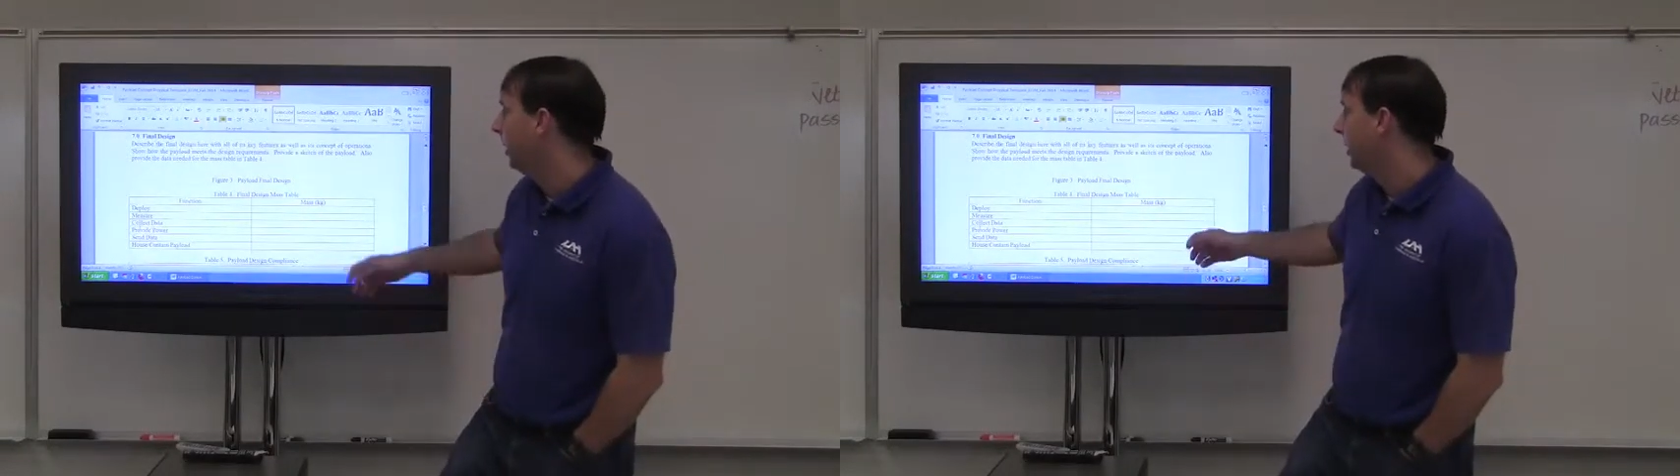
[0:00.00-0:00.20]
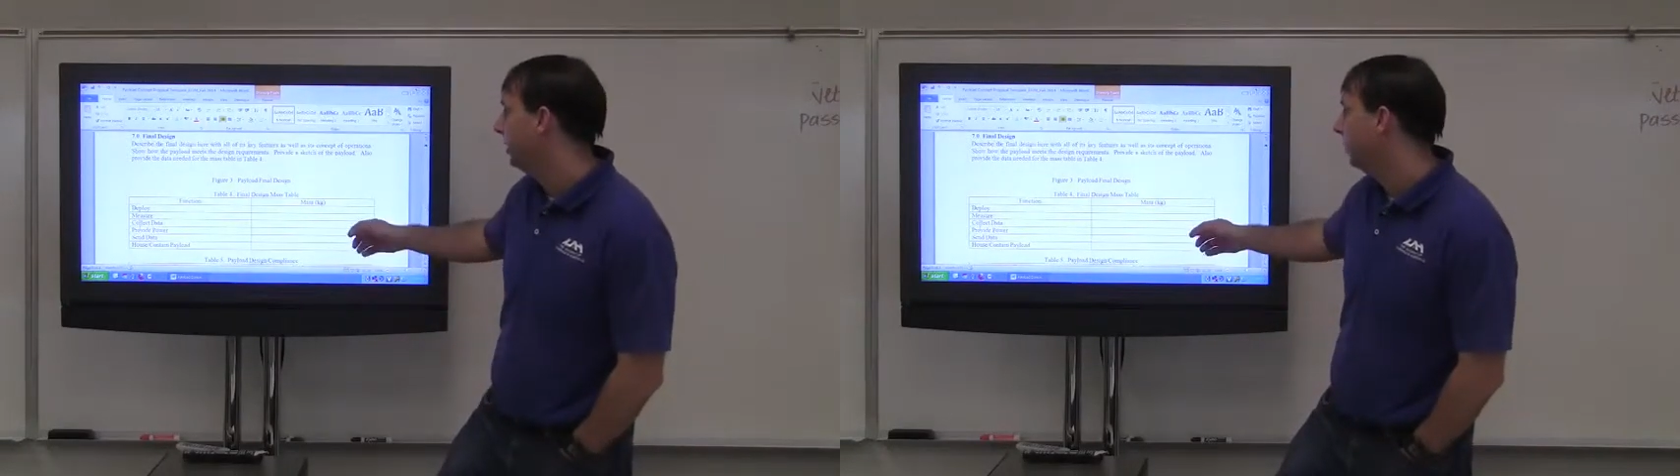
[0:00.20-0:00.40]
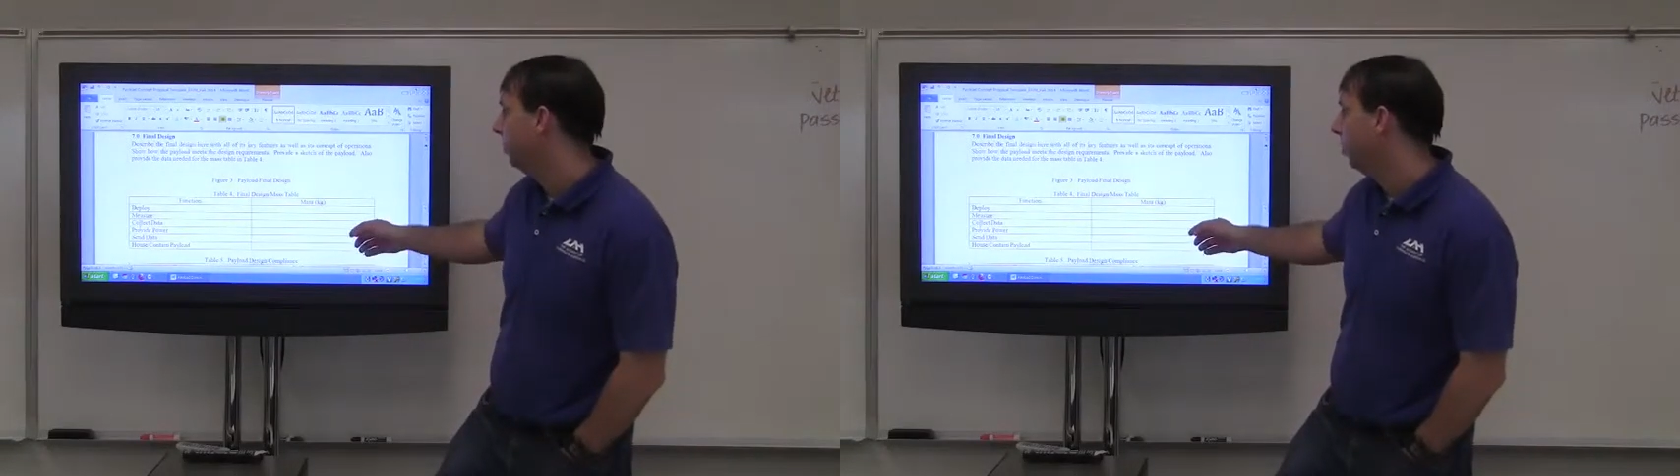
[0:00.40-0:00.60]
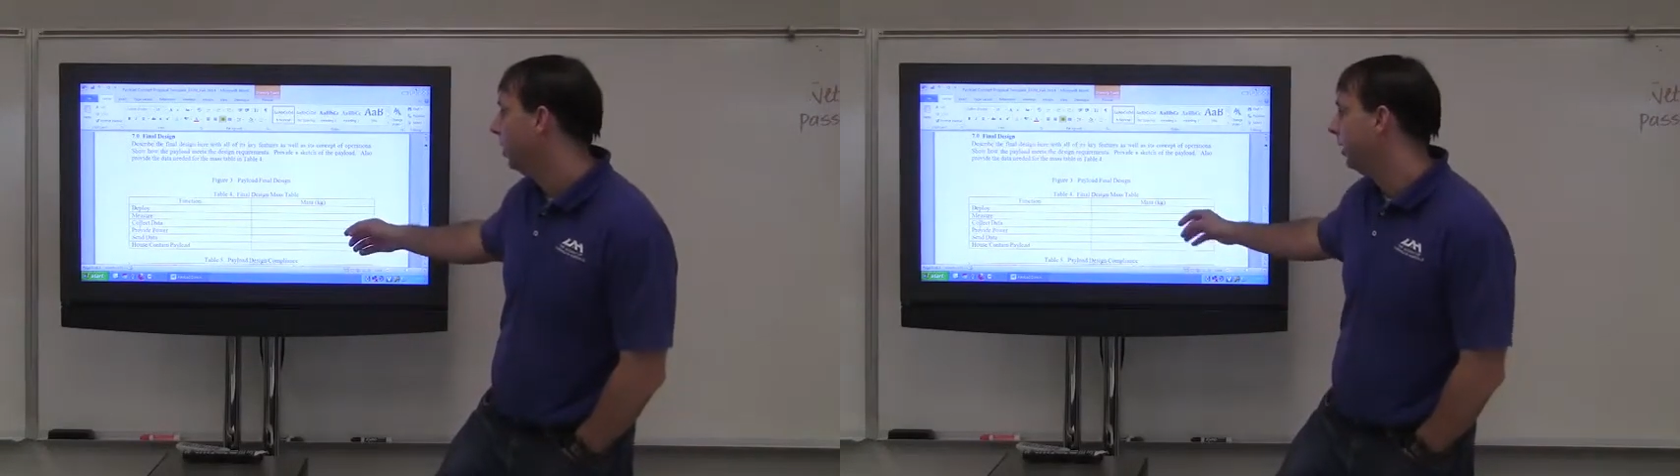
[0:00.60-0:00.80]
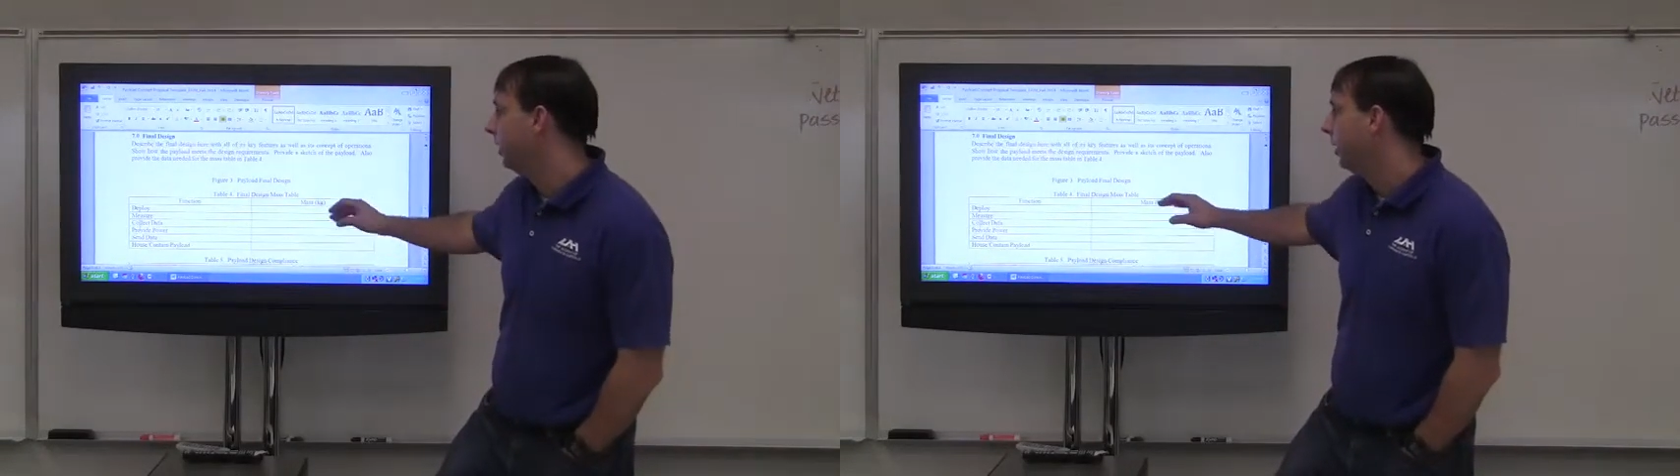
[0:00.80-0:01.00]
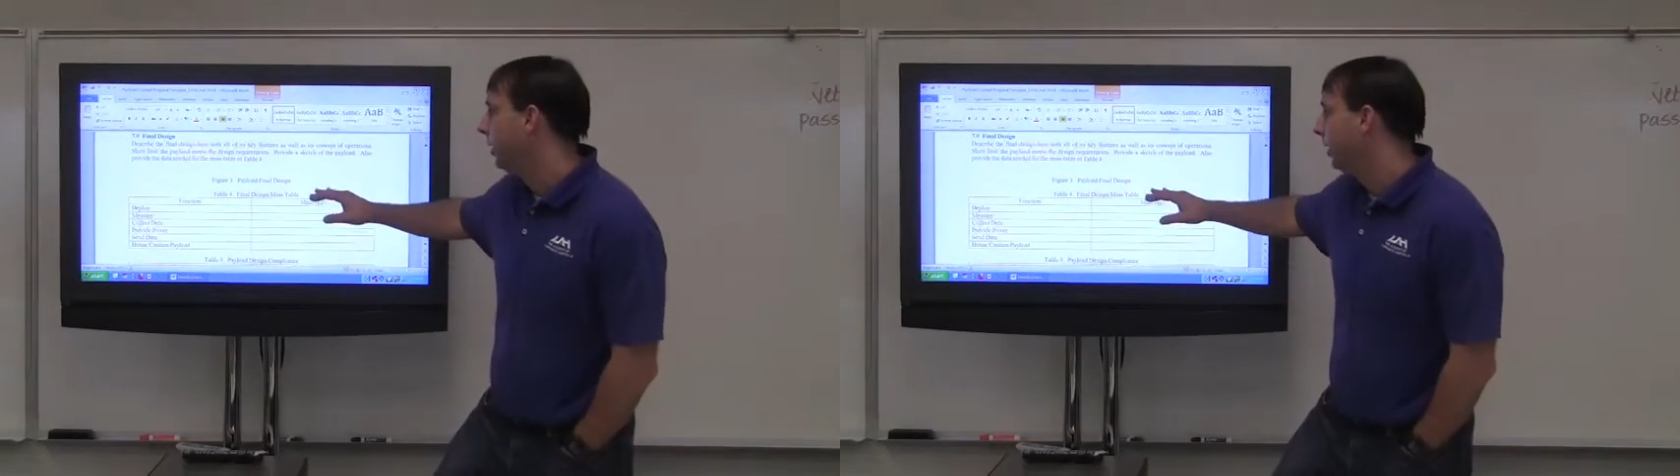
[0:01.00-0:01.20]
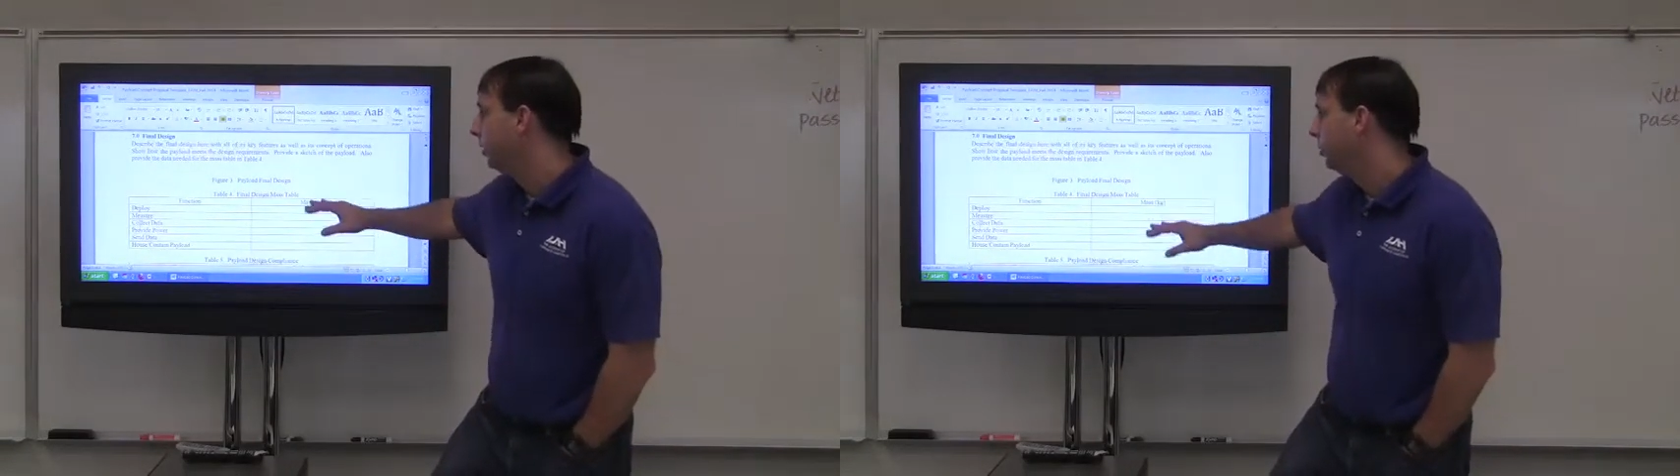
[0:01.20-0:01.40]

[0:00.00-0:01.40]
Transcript: in table 1. Here's